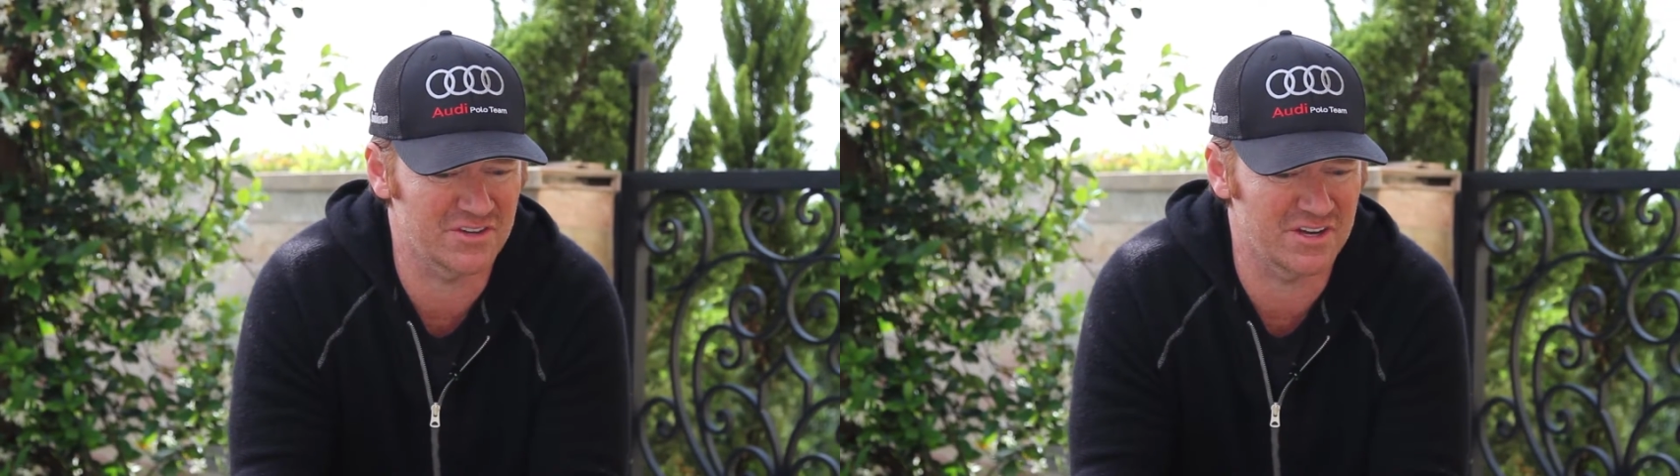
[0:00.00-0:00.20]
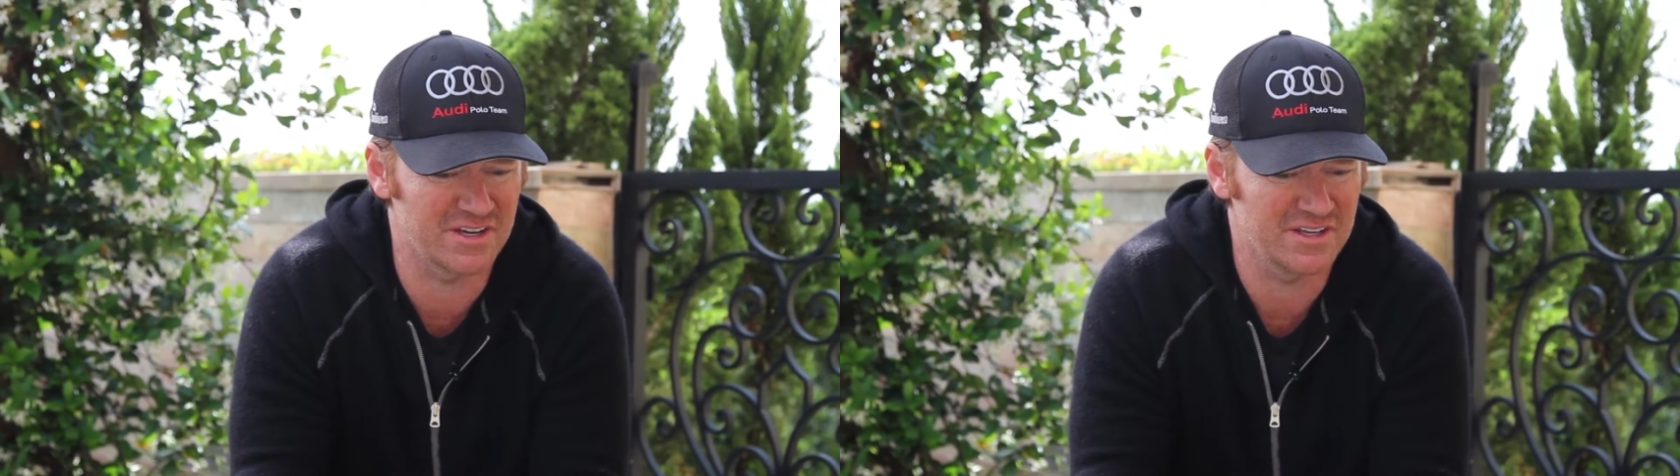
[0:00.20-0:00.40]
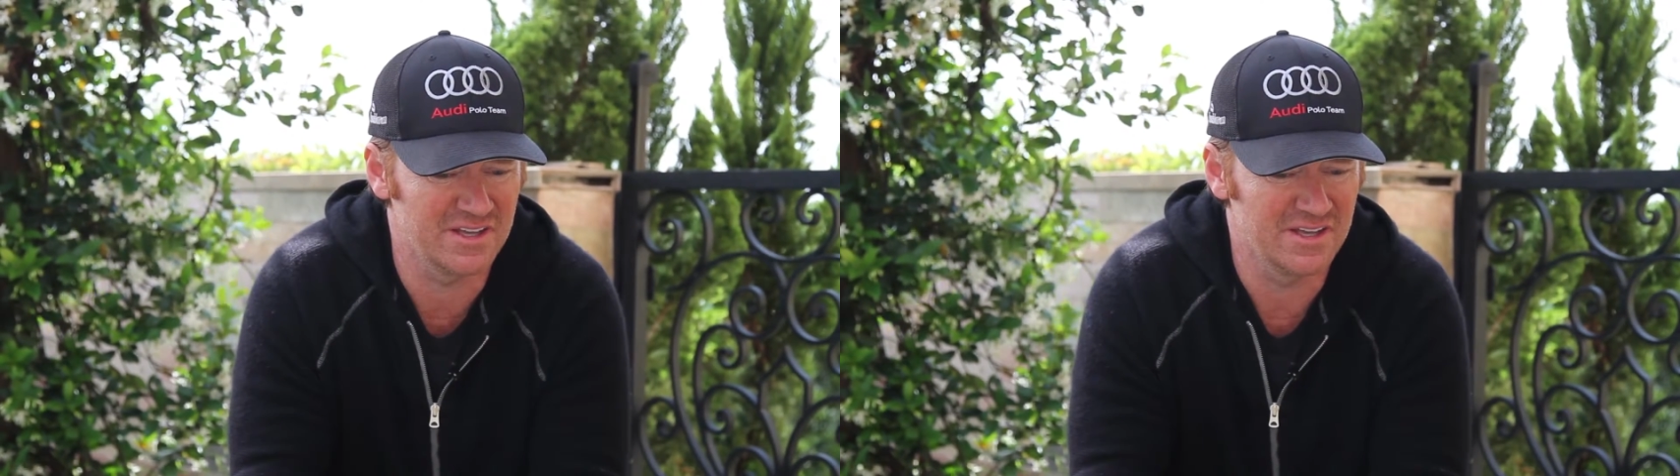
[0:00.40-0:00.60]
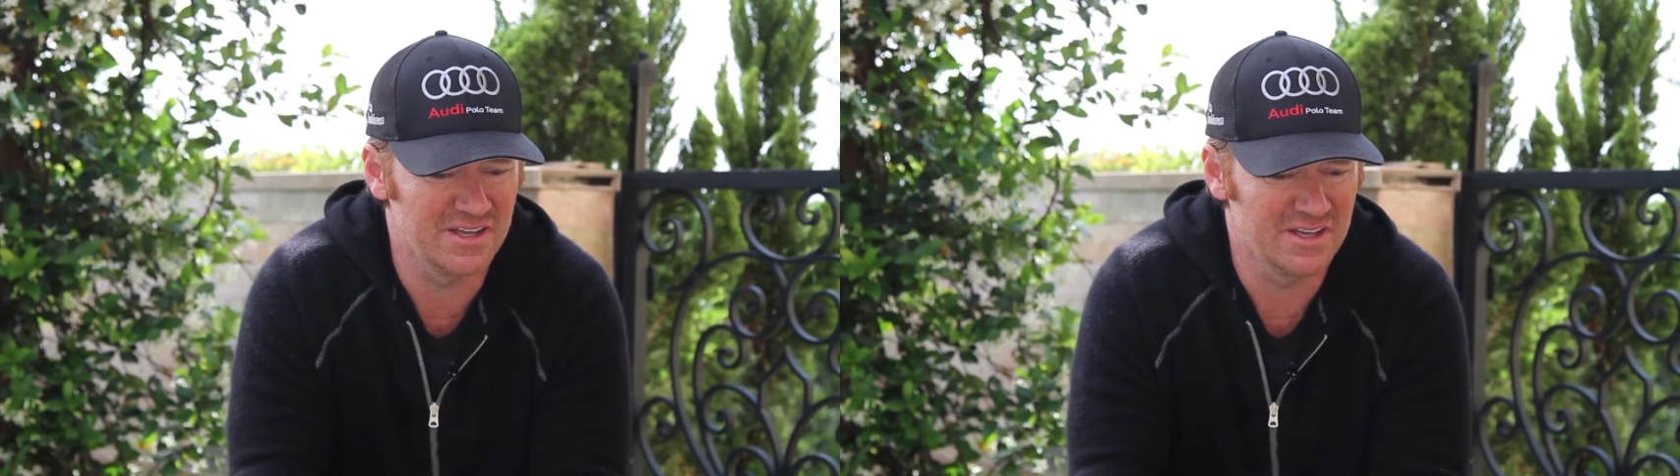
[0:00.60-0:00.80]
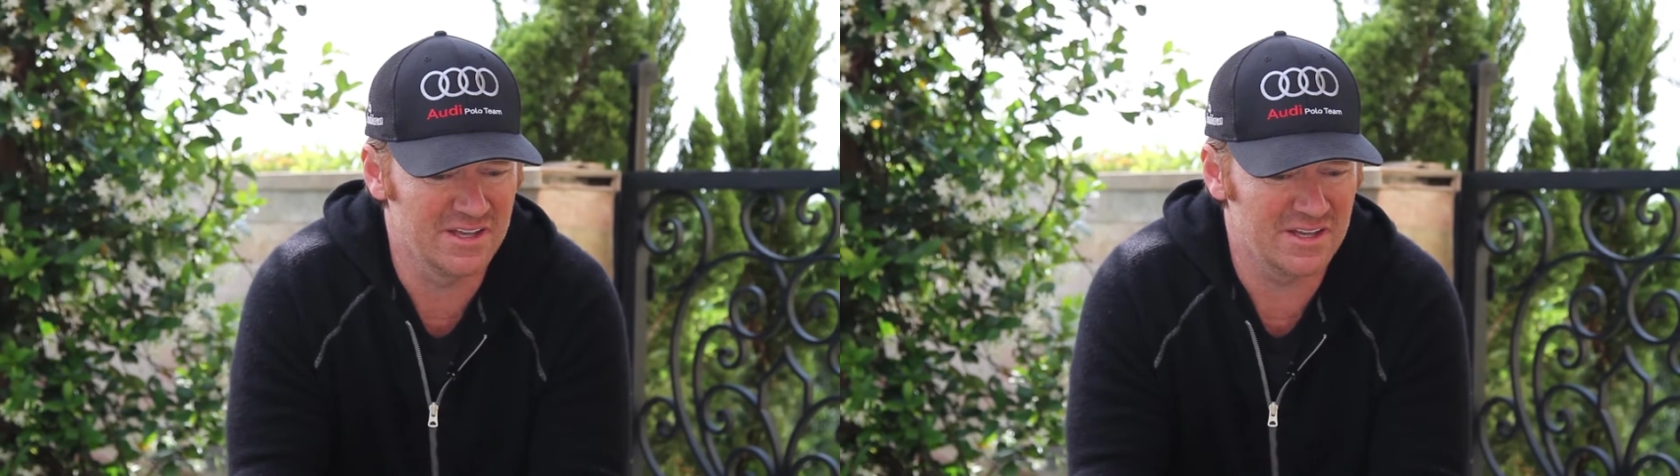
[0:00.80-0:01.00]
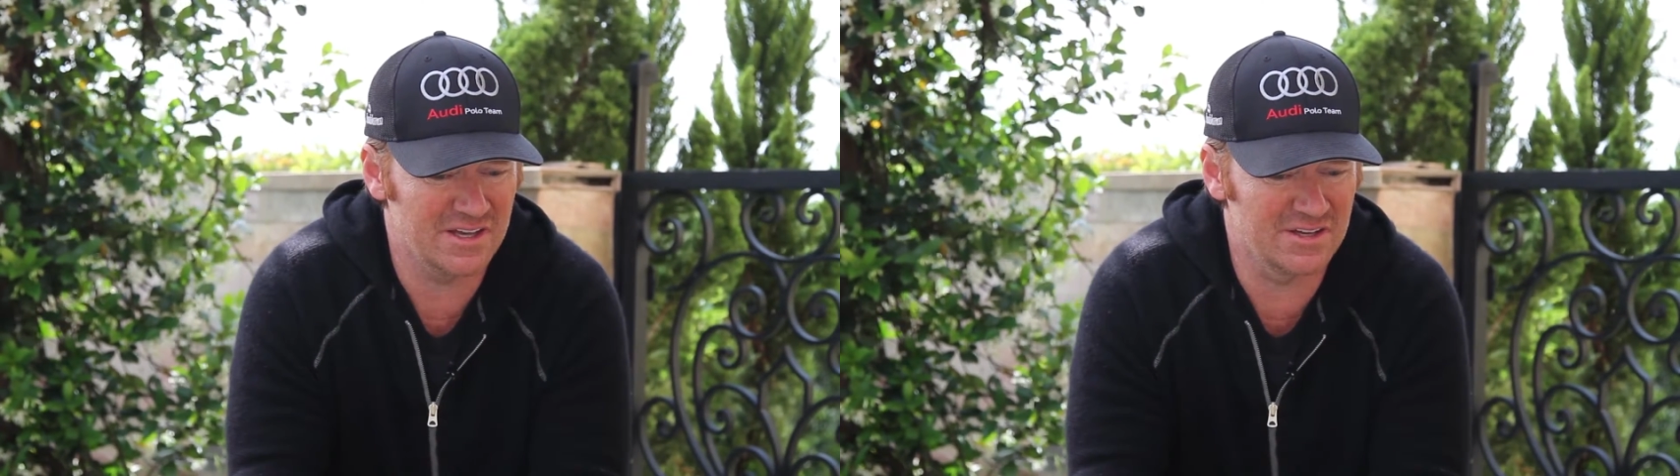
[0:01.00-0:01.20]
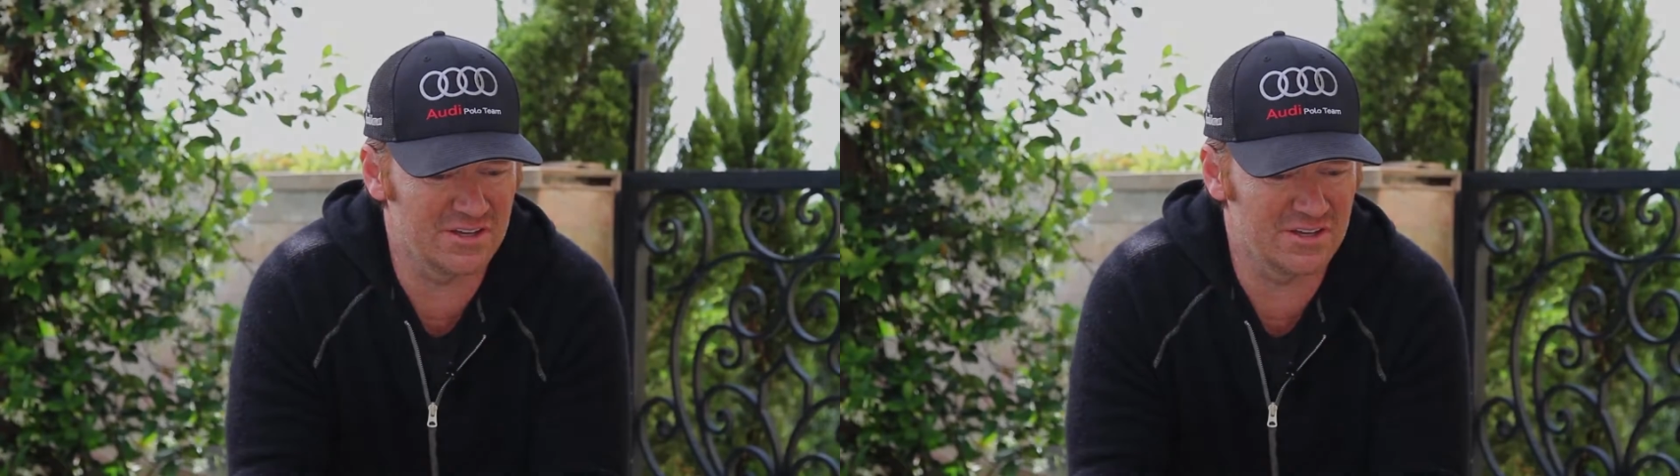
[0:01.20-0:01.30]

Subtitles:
today. And